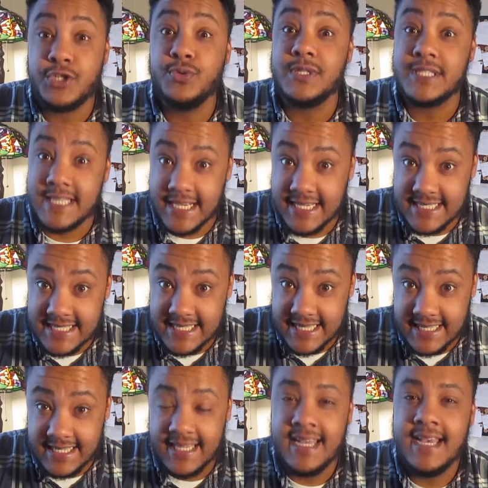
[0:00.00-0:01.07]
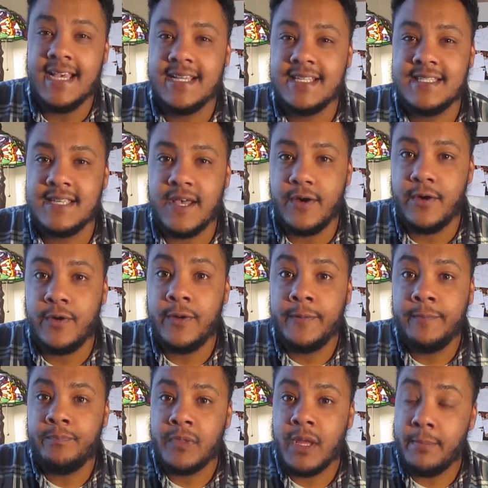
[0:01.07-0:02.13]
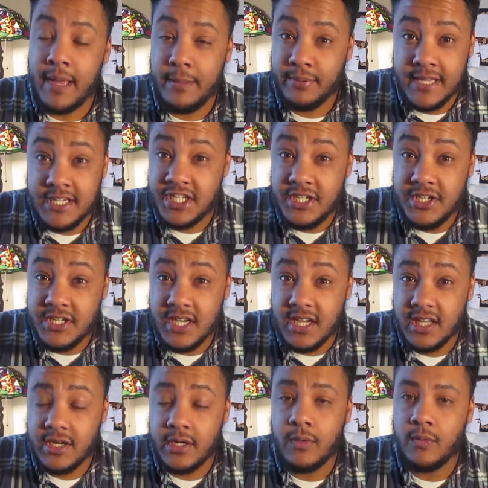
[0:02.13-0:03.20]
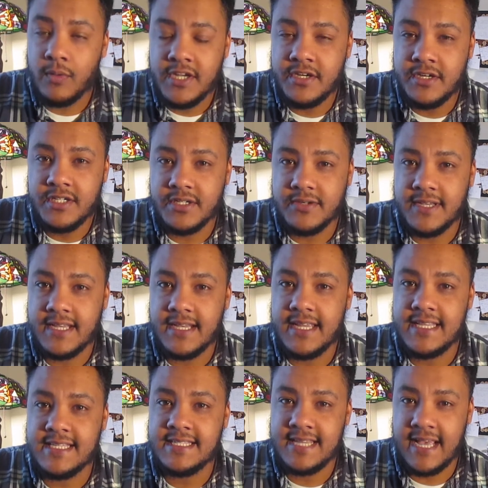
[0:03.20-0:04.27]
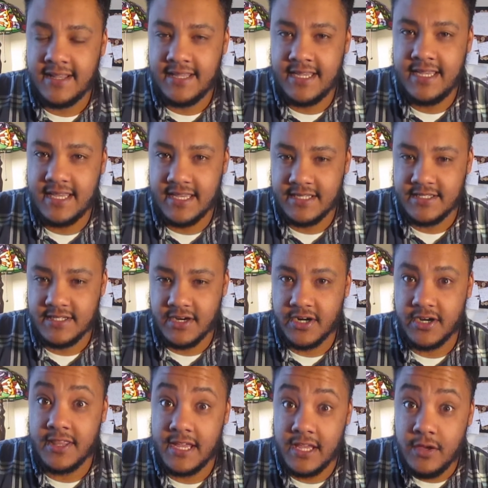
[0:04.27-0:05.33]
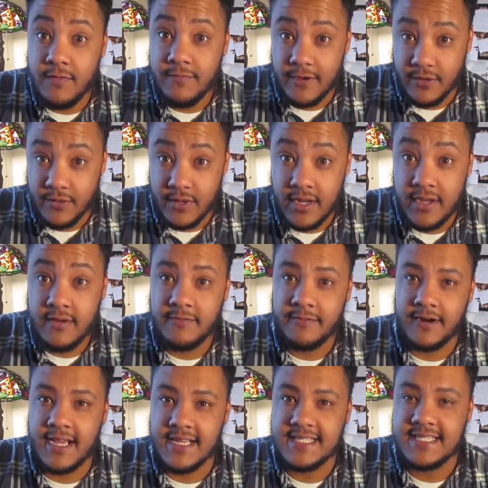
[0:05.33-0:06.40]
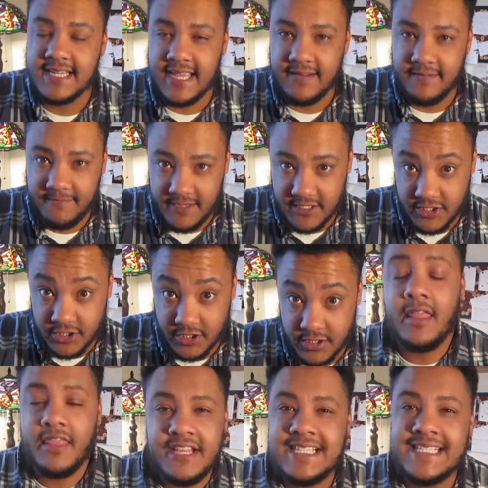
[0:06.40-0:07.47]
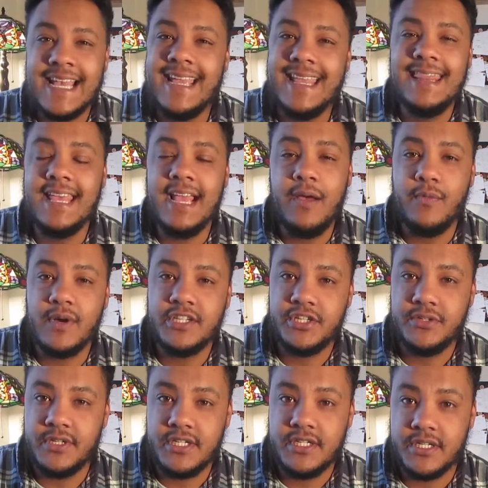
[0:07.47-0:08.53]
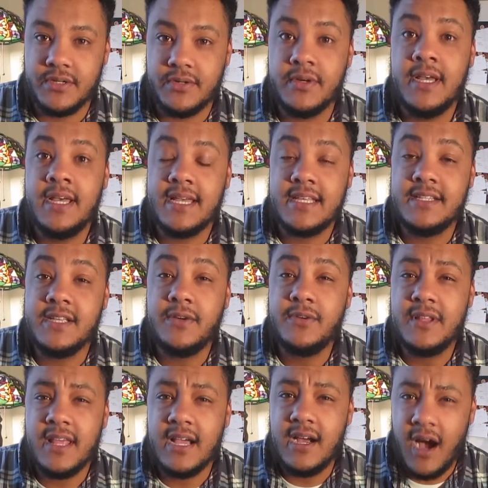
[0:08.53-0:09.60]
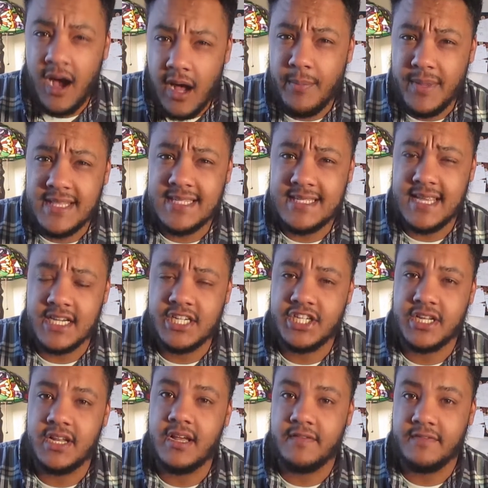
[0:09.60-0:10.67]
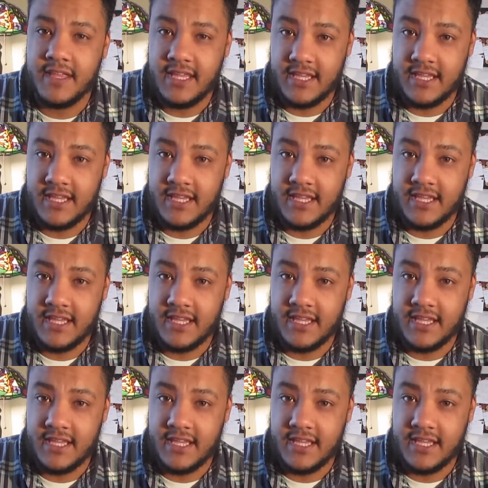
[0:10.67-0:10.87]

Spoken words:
succeed. So by pledging your dollar, what you're doing is telling Kickstarter that you vote for us to get featured. The second thing I want you to do is go to the comment section of the